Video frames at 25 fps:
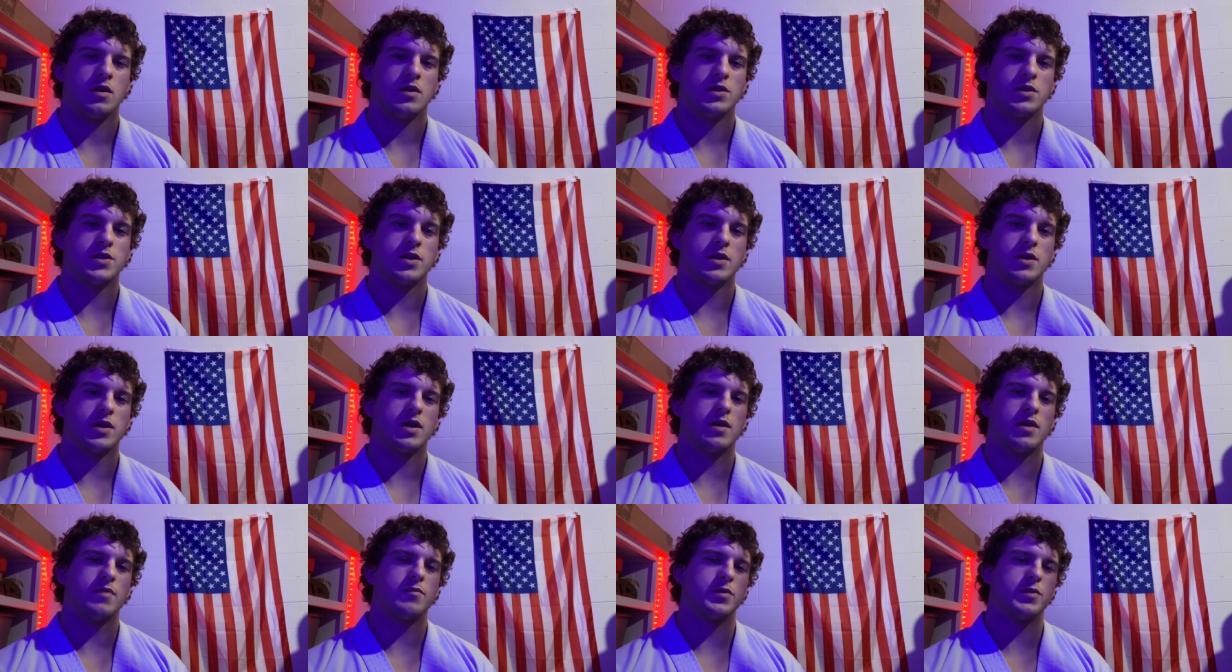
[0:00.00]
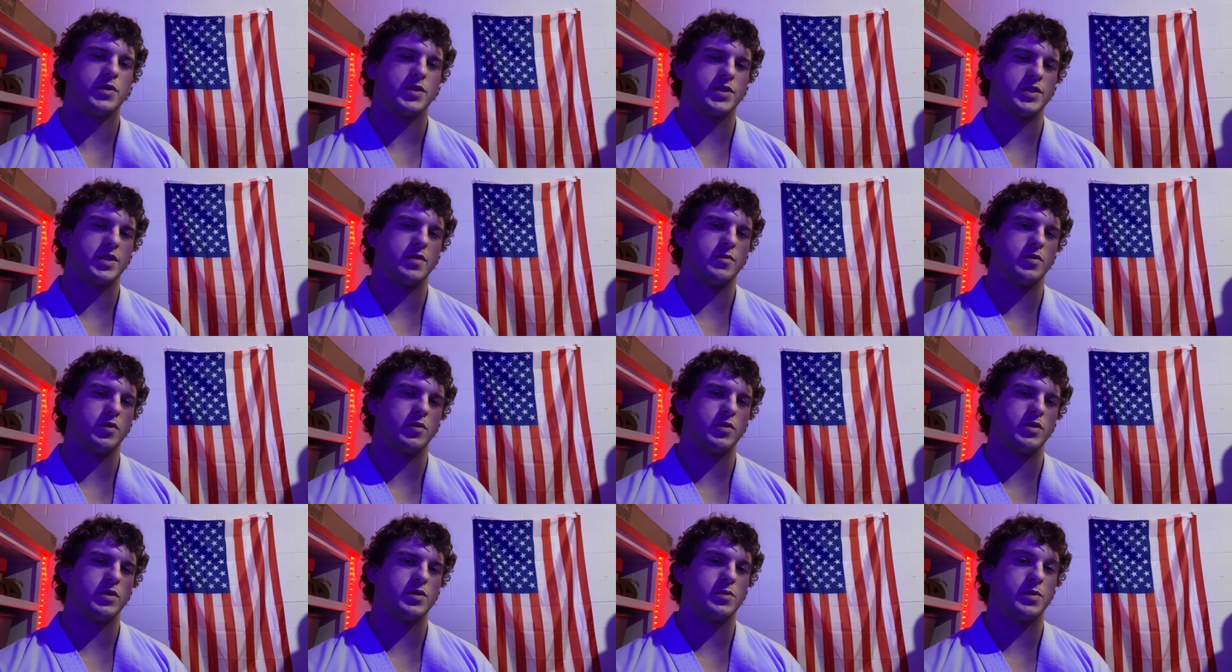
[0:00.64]
Starting off with the
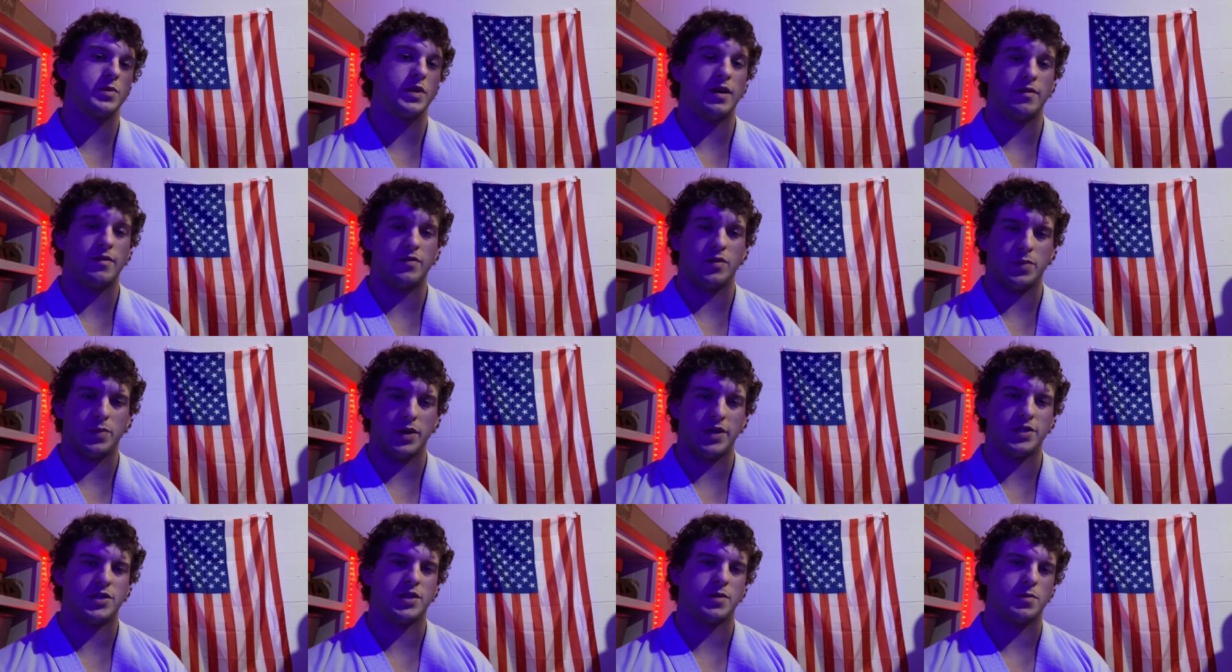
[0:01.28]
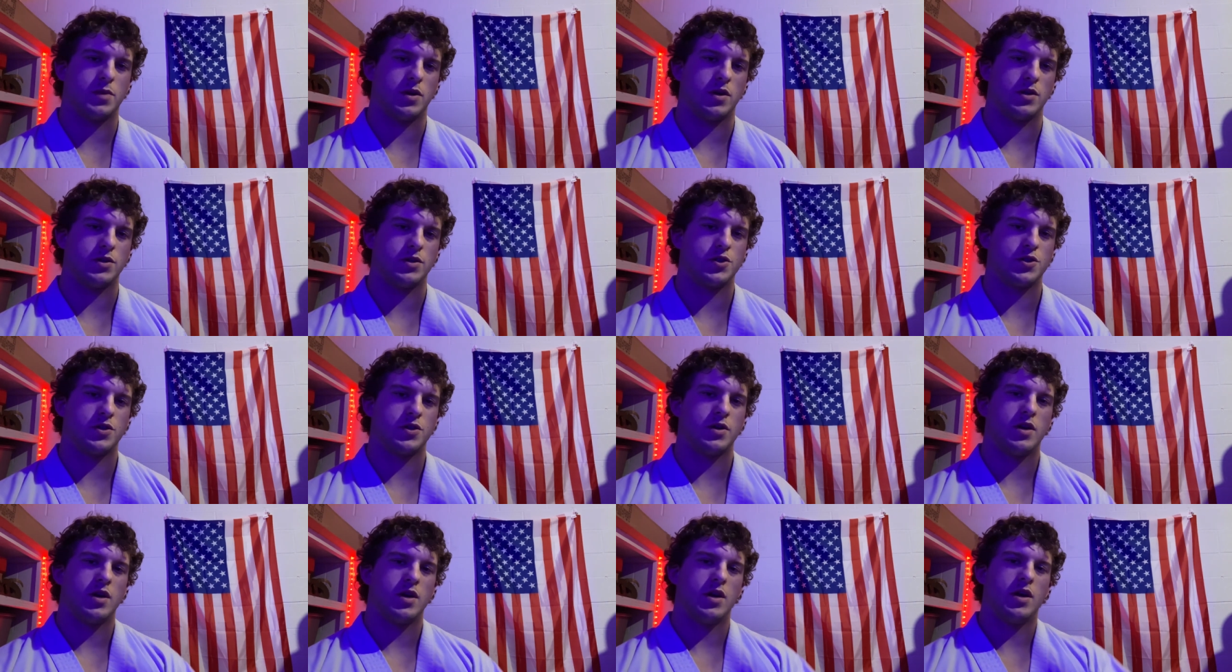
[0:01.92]
simple ones, we have the basic
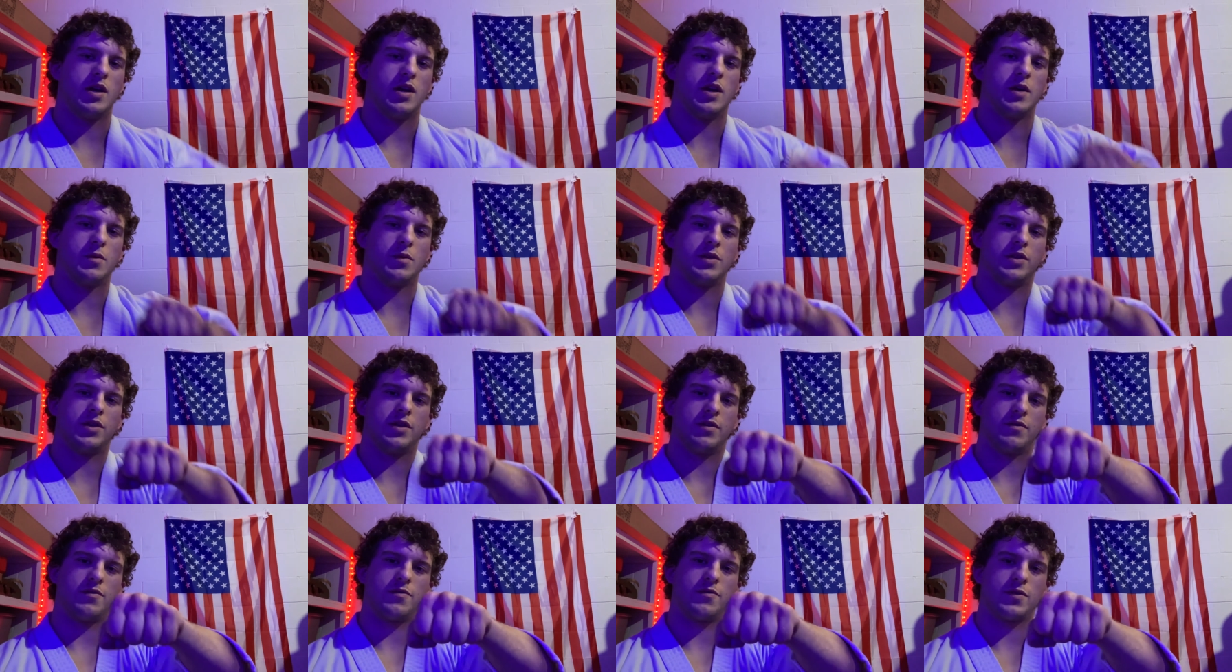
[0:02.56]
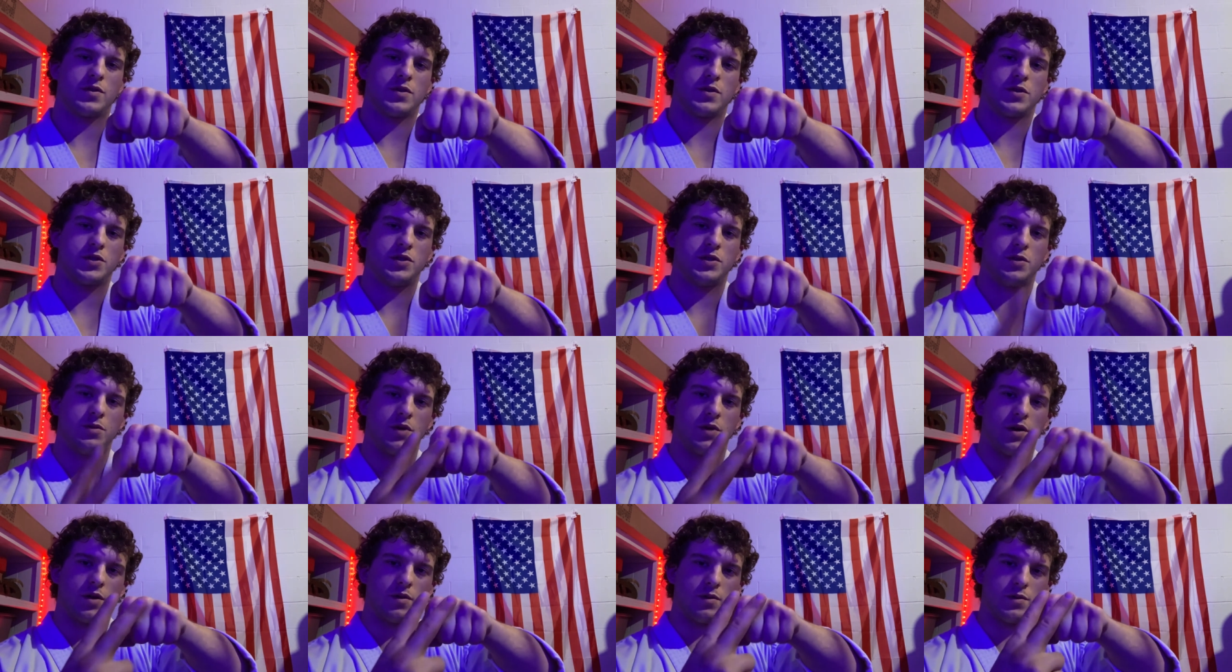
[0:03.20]
punch, hitting with the first two
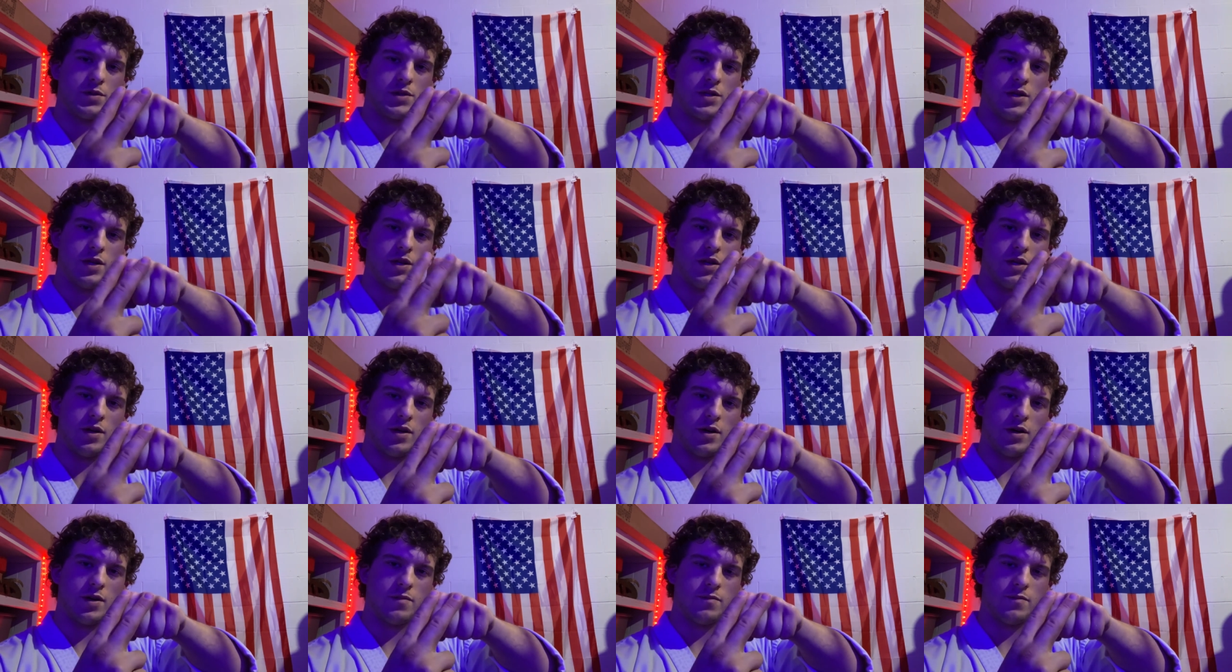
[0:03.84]
knuckles here.